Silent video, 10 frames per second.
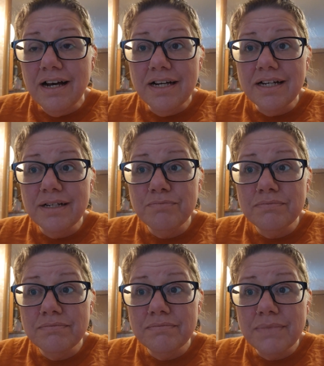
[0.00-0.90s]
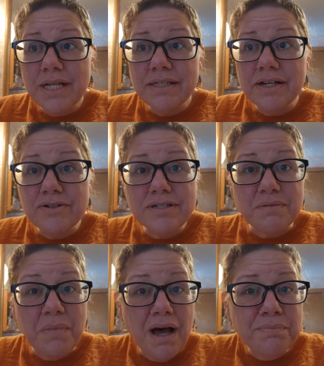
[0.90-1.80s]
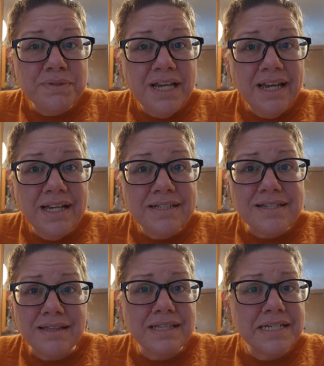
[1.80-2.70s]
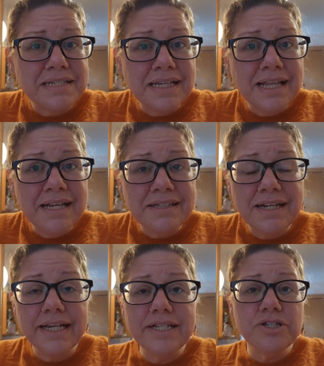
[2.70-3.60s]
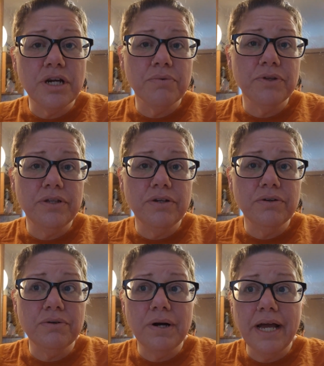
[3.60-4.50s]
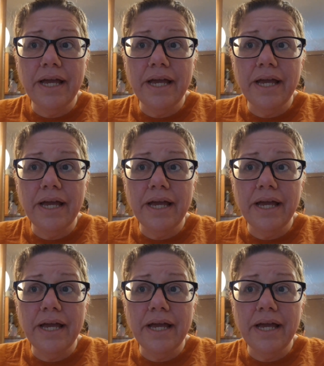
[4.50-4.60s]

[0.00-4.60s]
there's some updates and things like that that I can share with you,